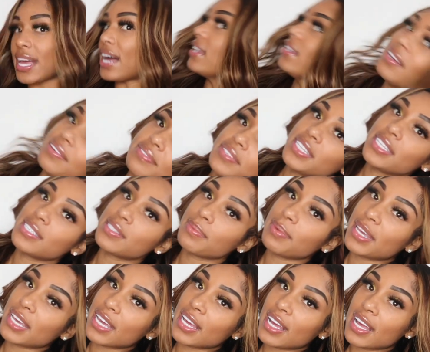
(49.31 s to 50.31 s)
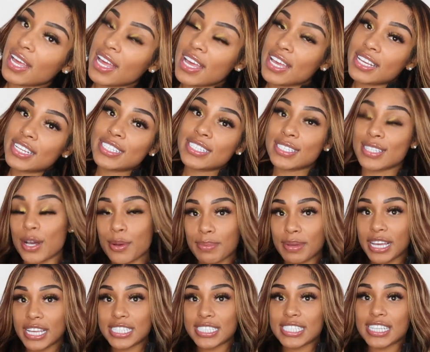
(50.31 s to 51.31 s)
I love this wig so
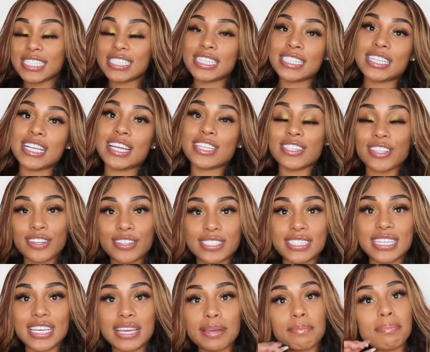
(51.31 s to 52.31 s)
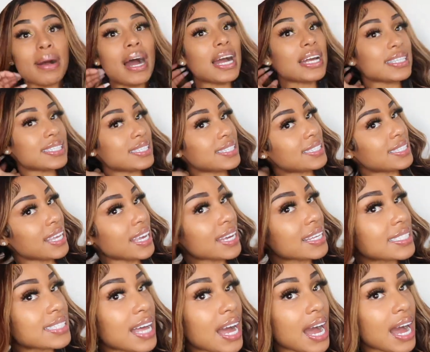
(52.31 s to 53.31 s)
much. This is their 13 by
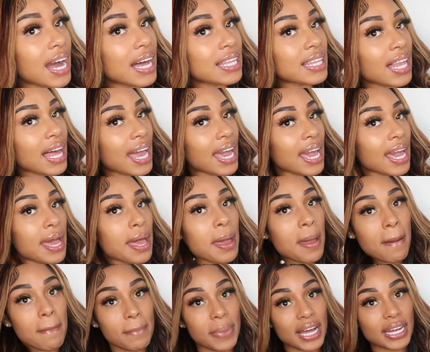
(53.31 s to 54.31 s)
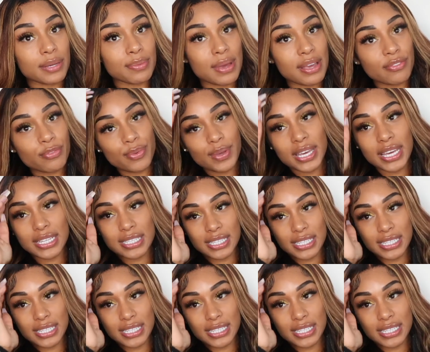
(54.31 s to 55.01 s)
6 highlight body wave wig.